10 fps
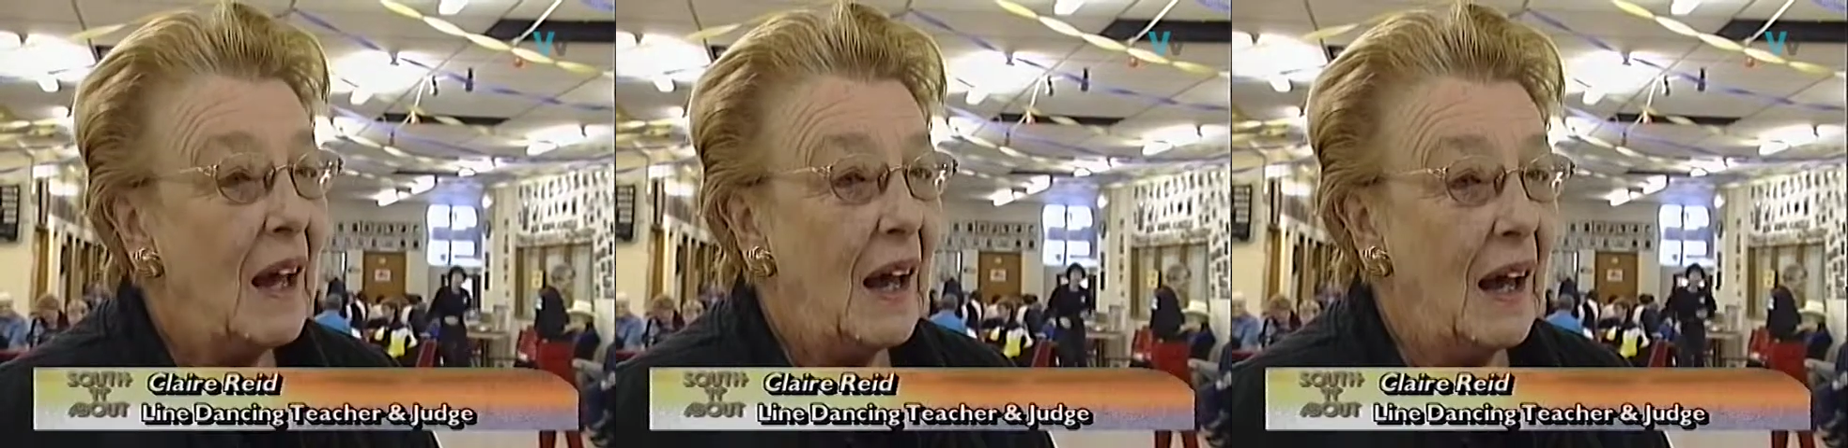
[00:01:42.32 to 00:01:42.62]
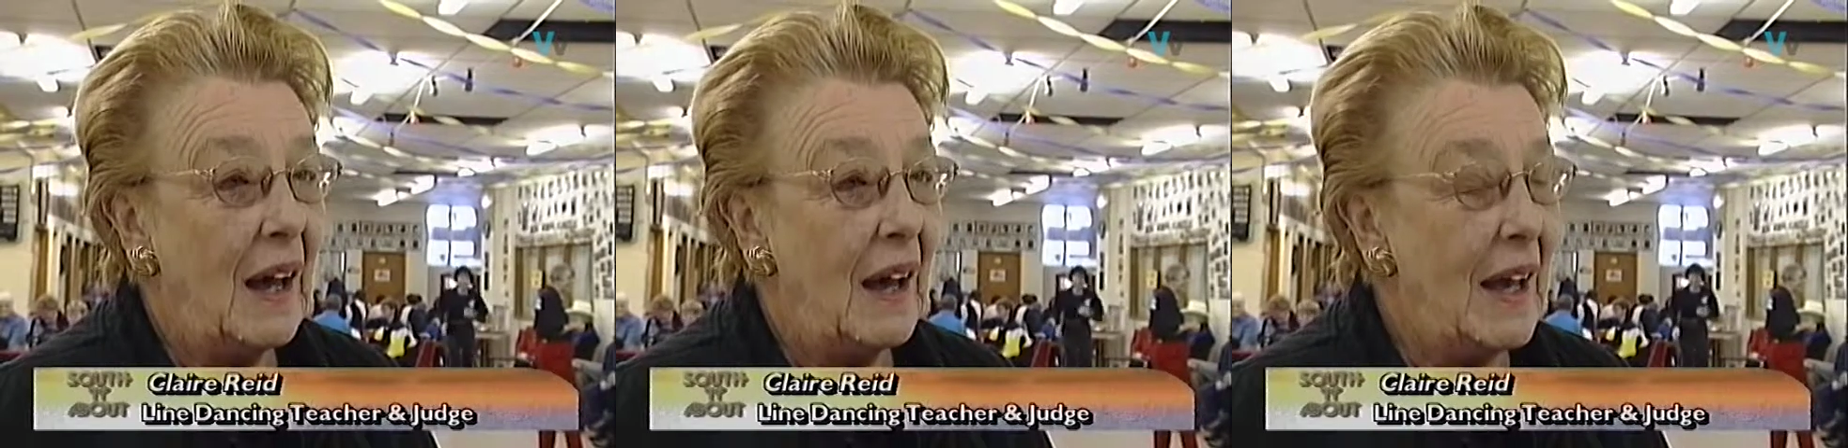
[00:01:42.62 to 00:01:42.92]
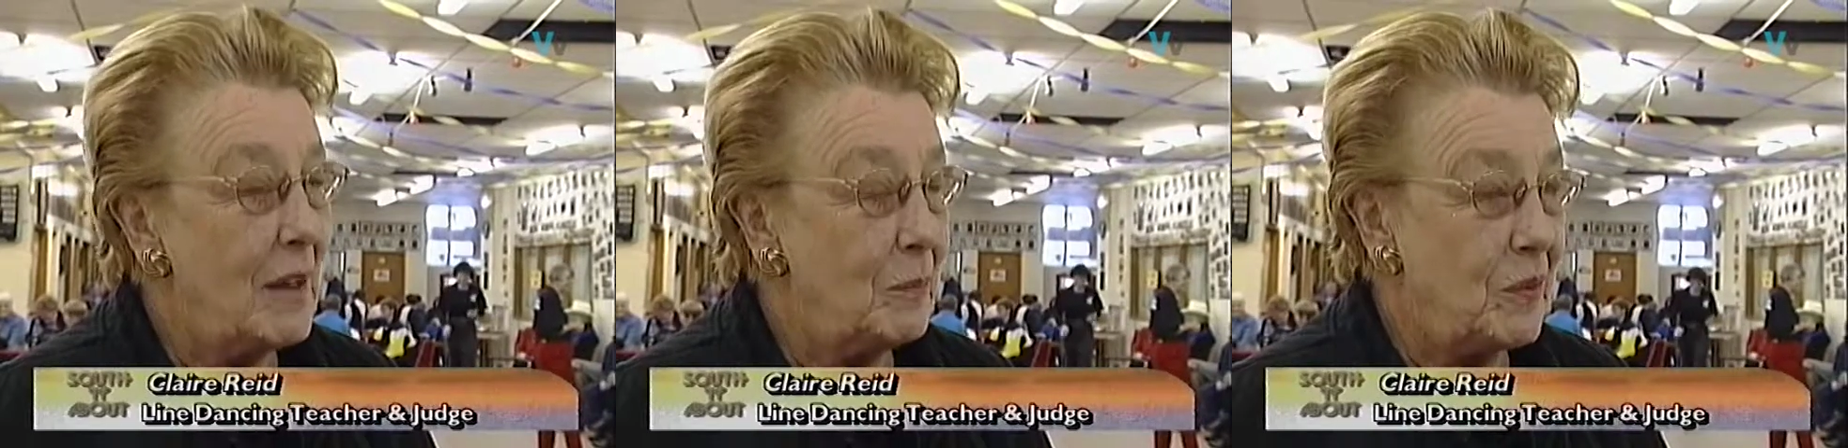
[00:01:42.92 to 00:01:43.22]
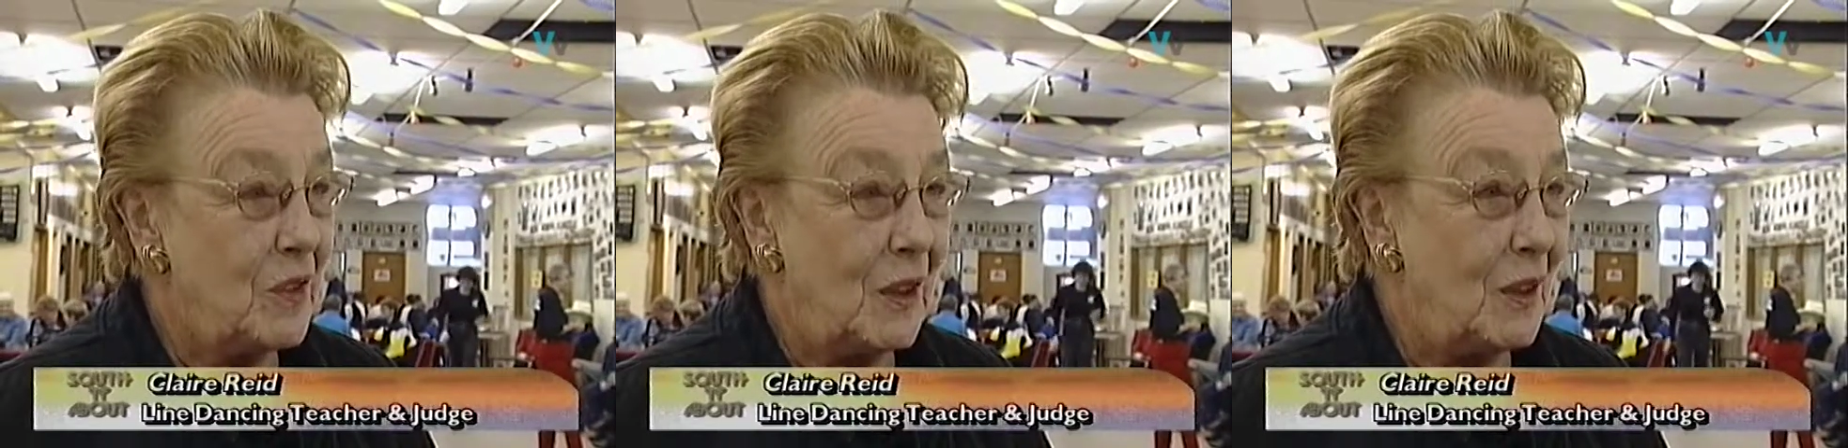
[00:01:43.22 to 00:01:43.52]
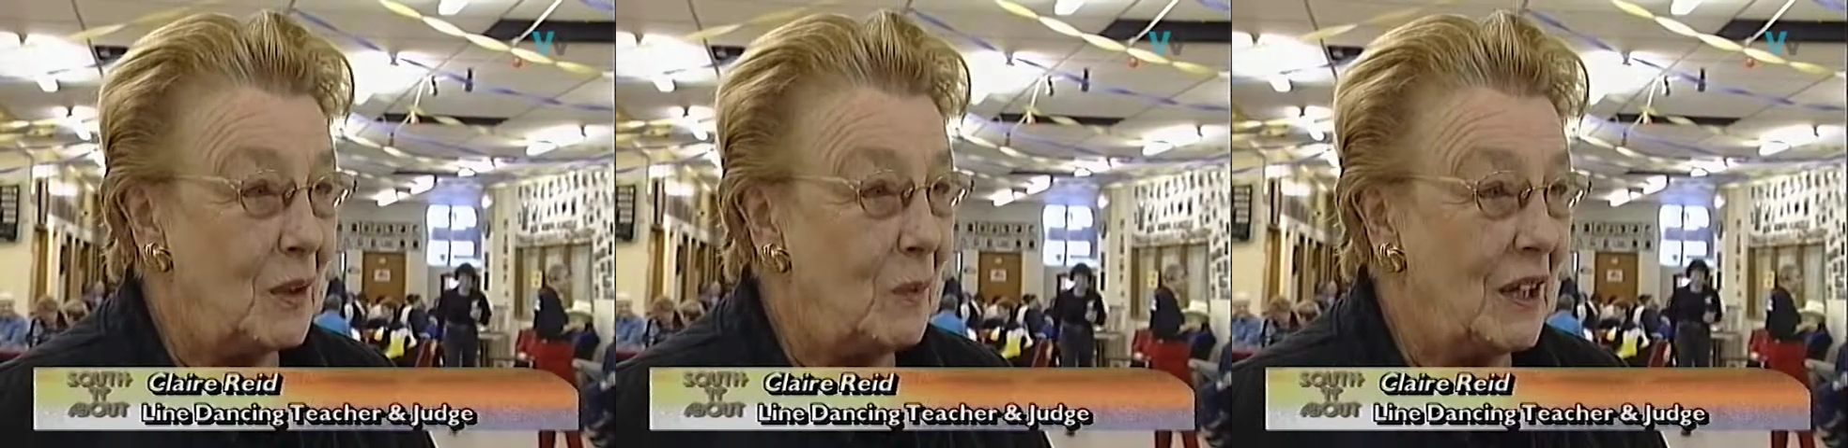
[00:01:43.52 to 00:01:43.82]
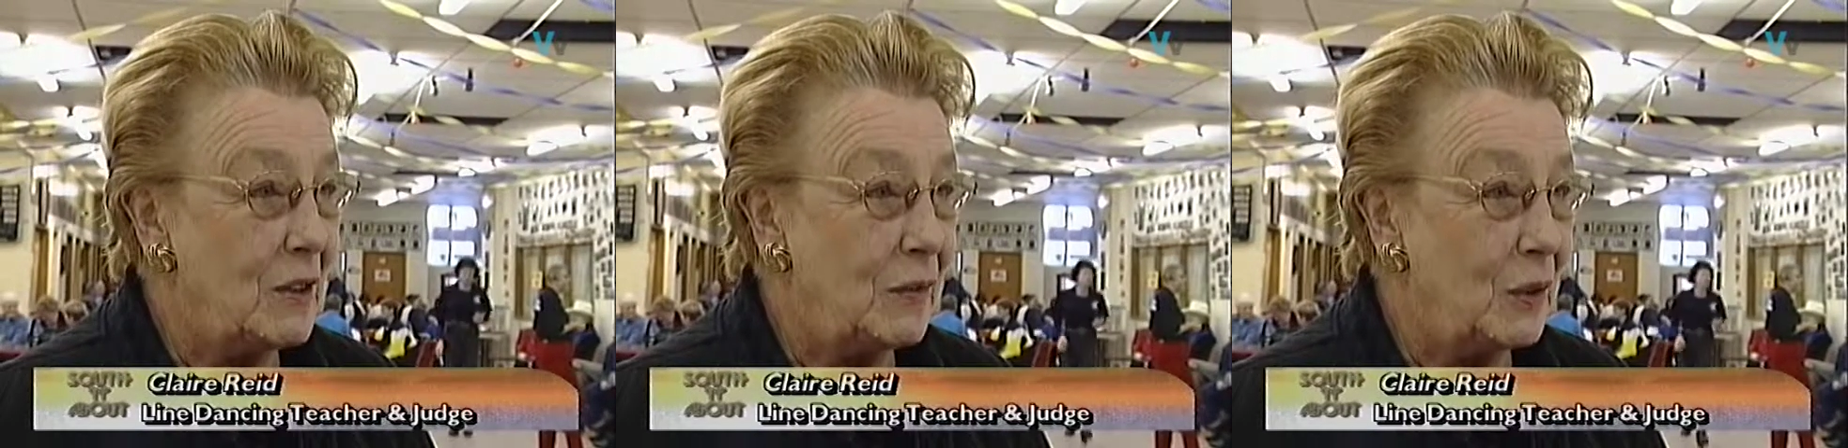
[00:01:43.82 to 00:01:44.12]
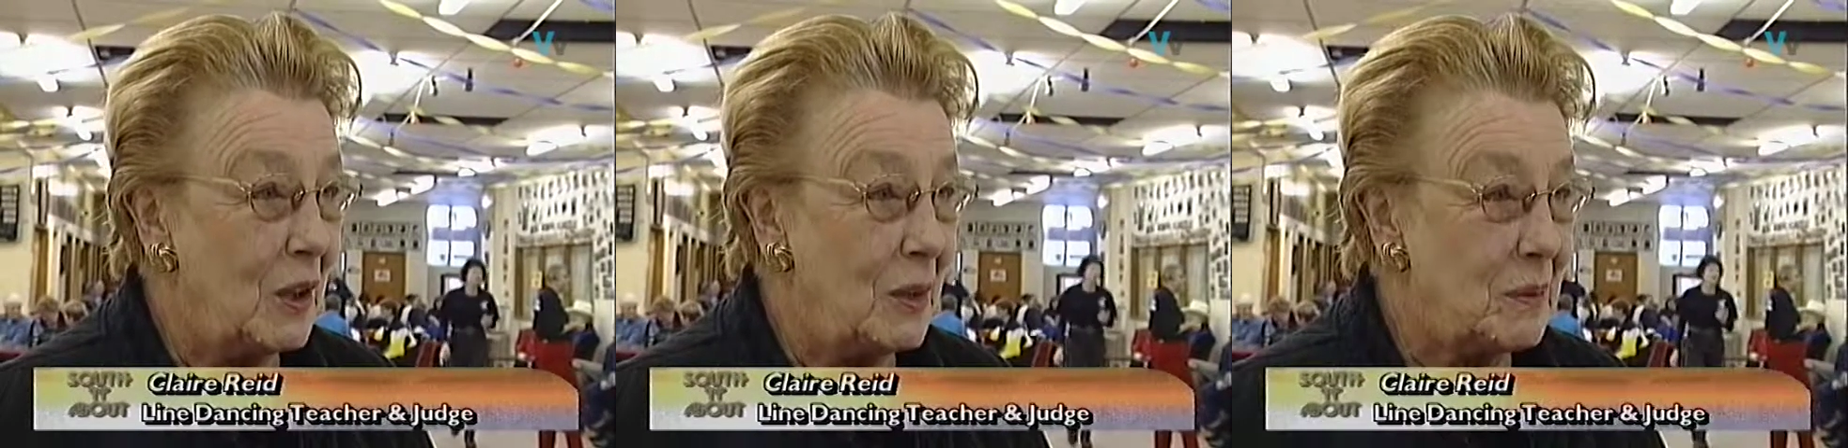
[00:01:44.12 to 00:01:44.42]
Uh, absolutely
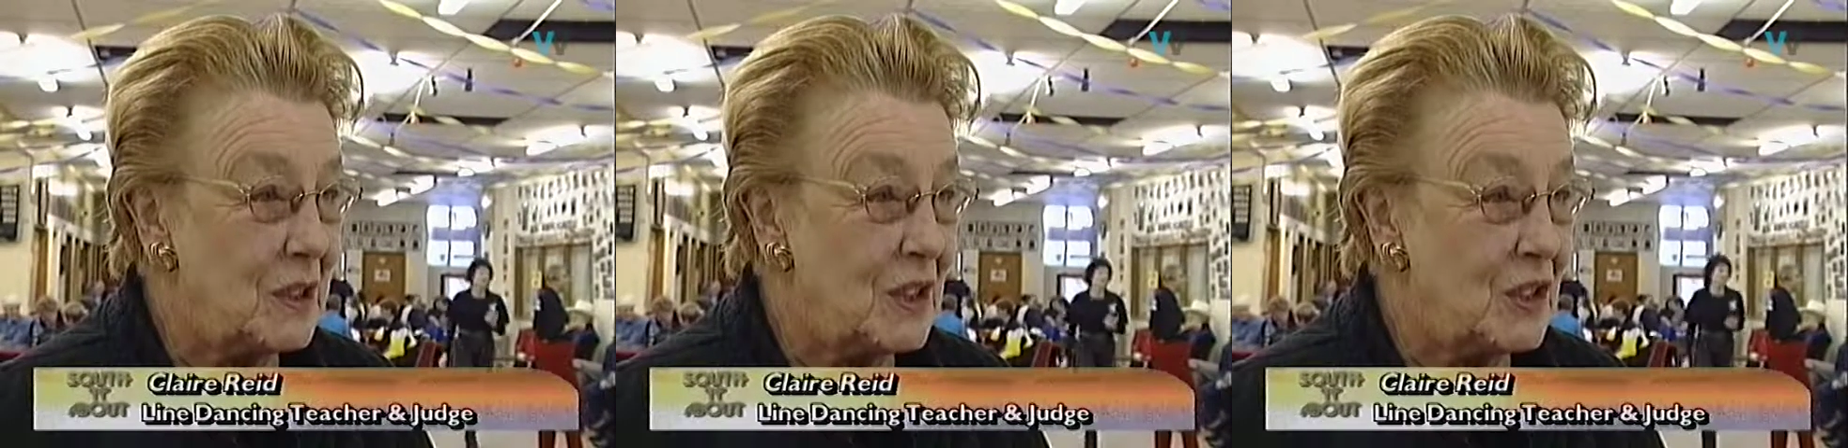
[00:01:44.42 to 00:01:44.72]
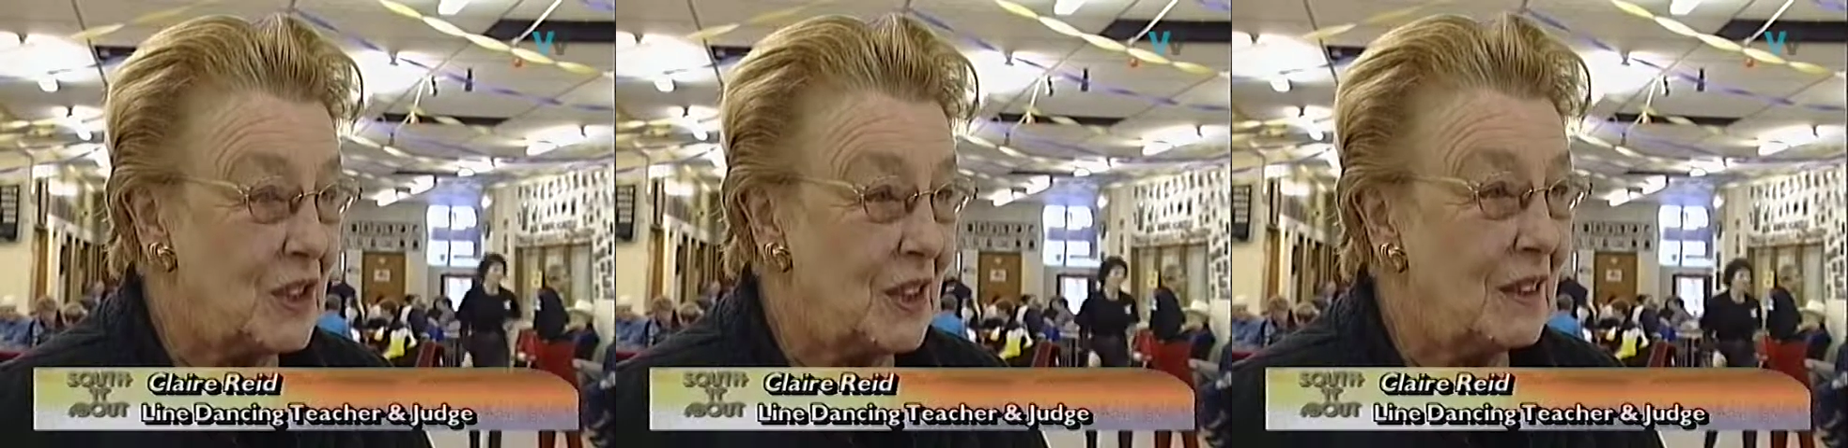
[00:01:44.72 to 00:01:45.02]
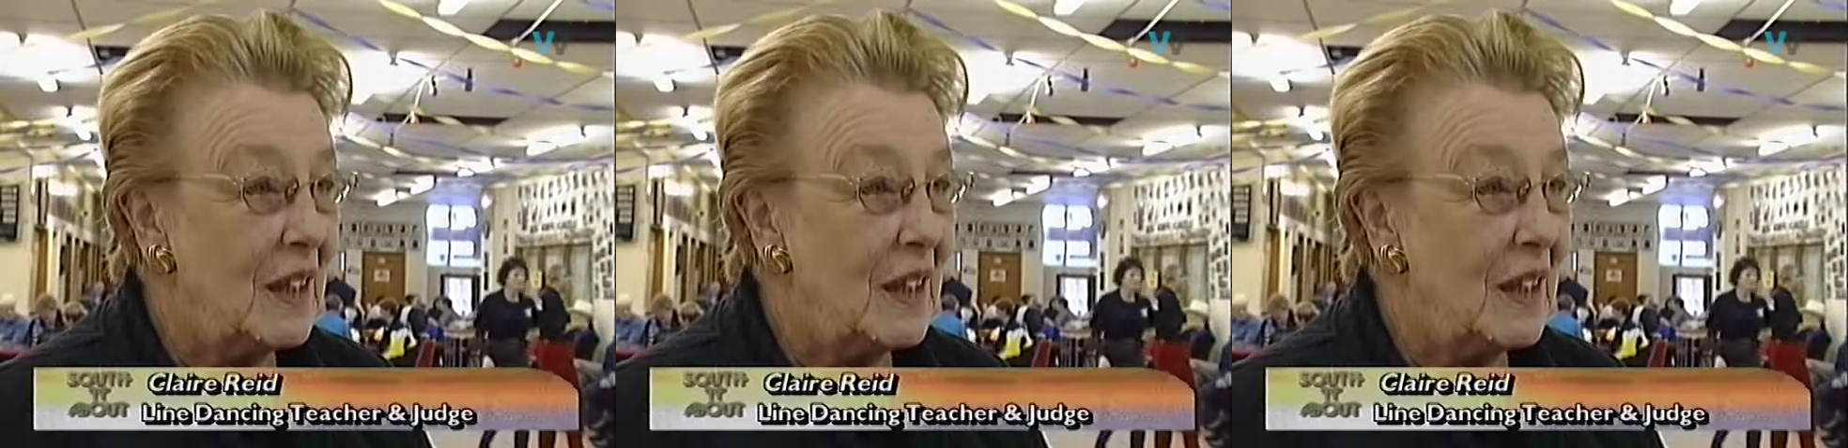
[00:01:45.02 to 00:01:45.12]
wonderful competition.